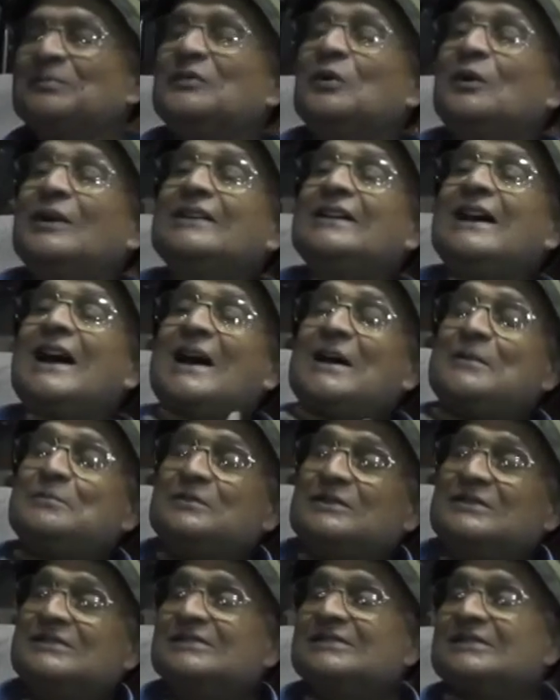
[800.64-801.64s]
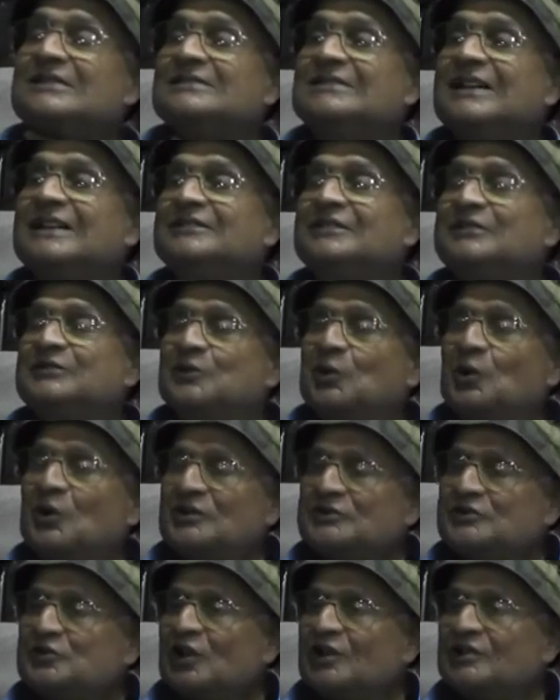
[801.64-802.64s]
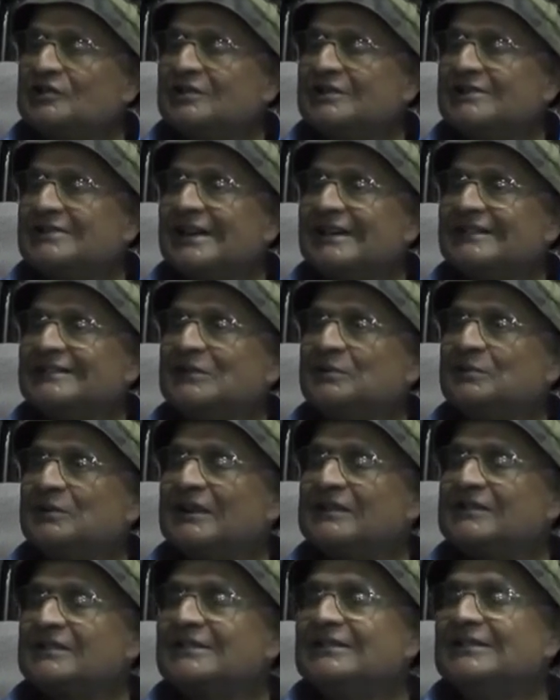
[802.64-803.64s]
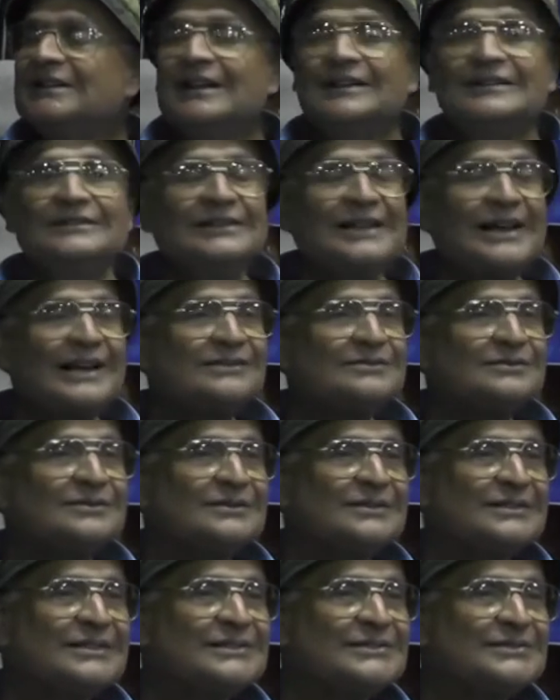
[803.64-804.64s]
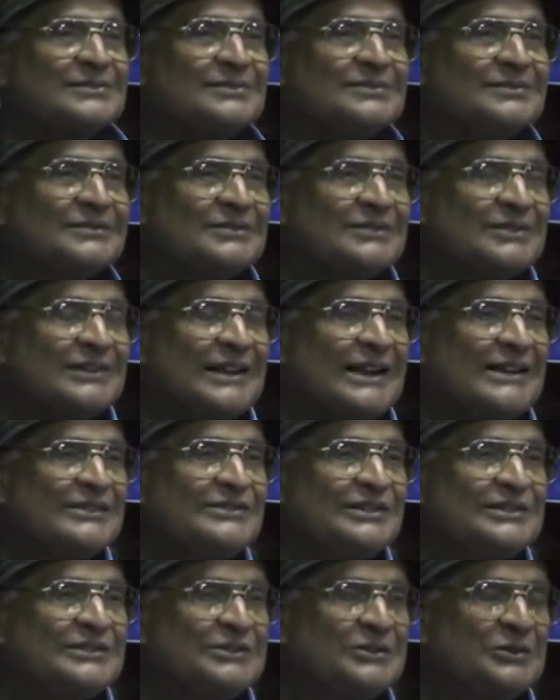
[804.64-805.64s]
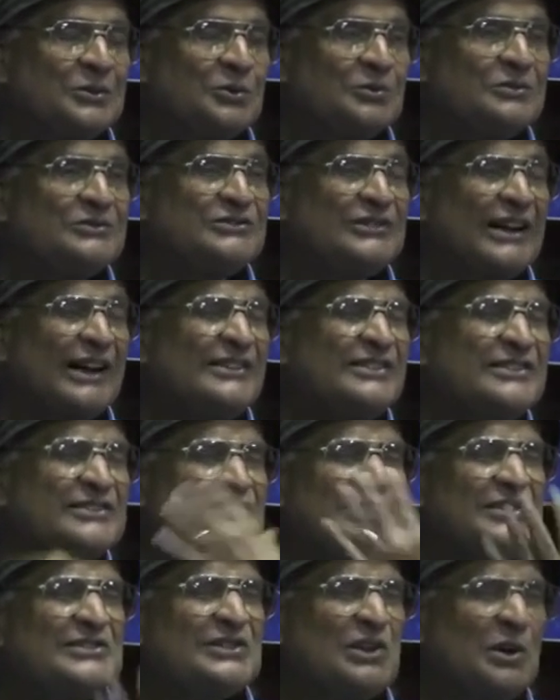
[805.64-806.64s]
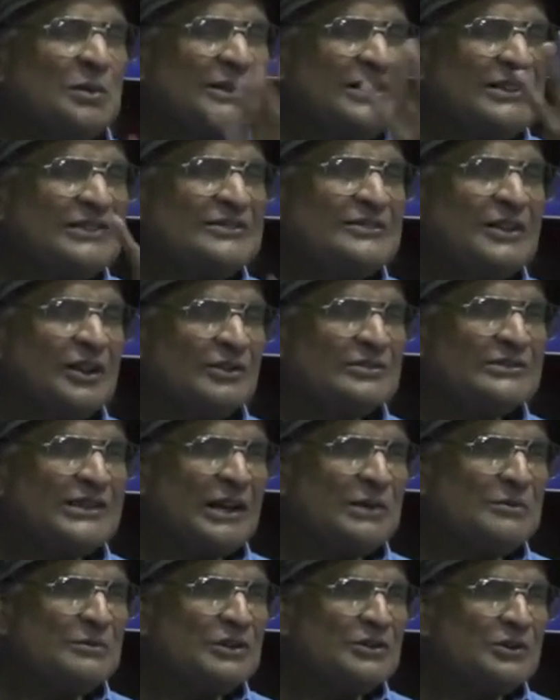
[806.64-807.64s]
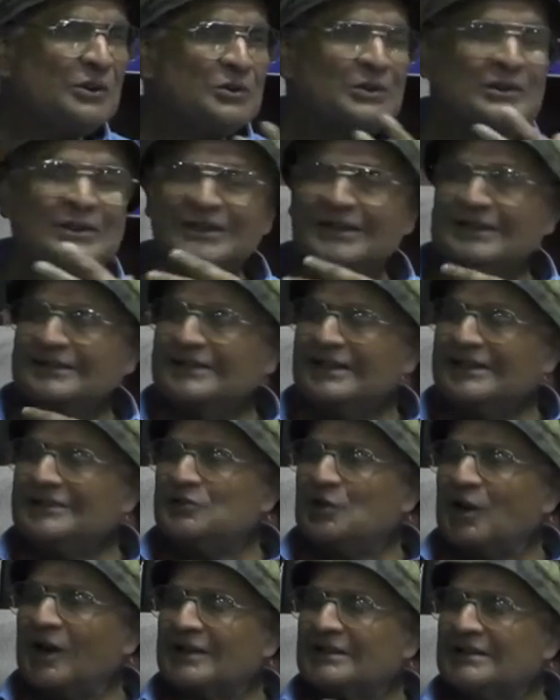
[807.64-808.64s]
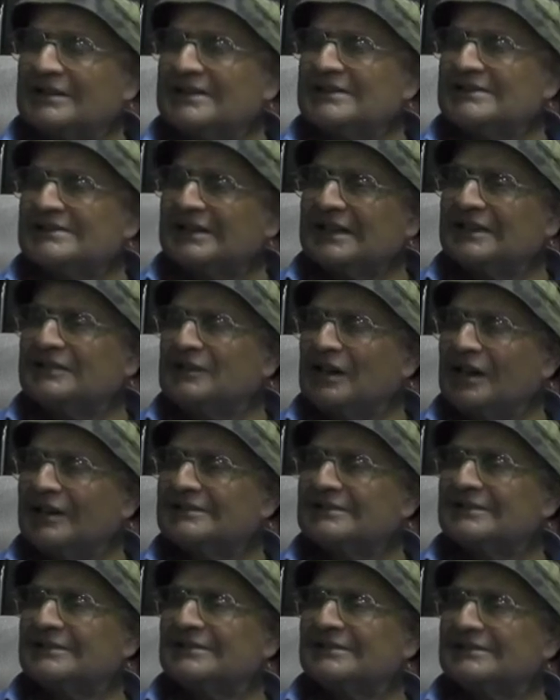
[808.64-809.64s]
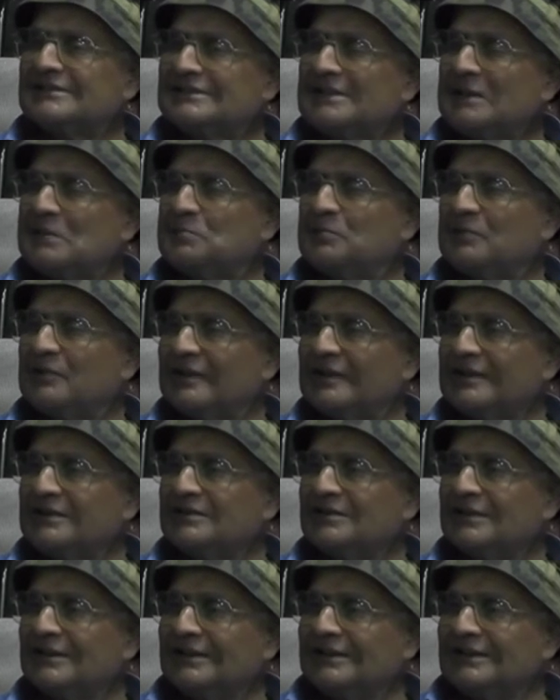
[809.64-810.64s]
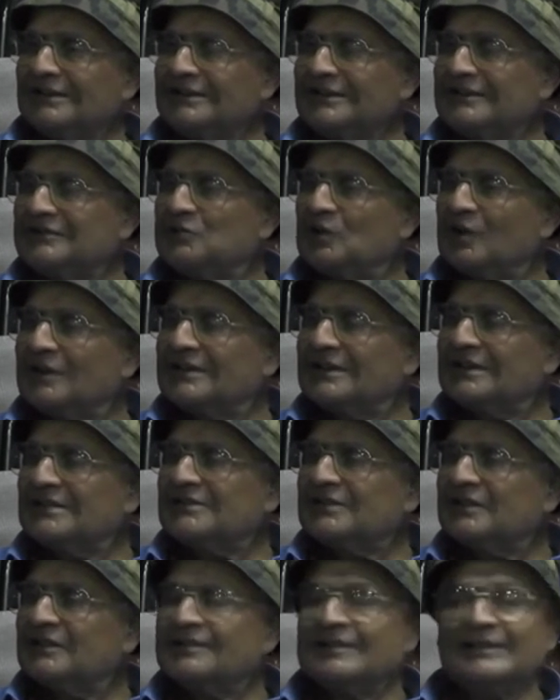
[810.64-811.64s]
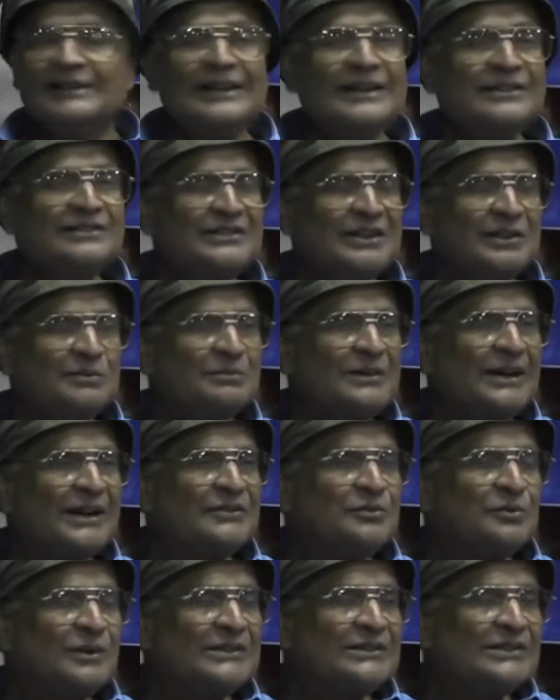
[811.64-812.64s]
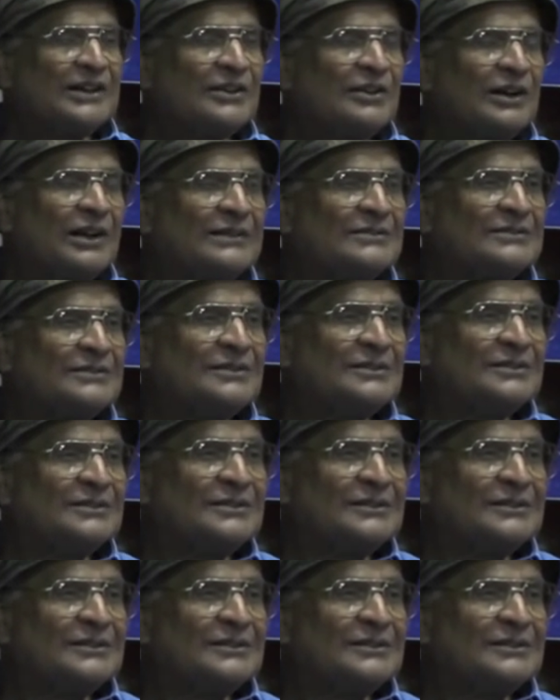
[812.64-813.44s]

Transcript: What happens is that the throat chakra is activated, and that is related to, Chinese discovered it a long time ago. These organs are not separate. These organs are connected by what they call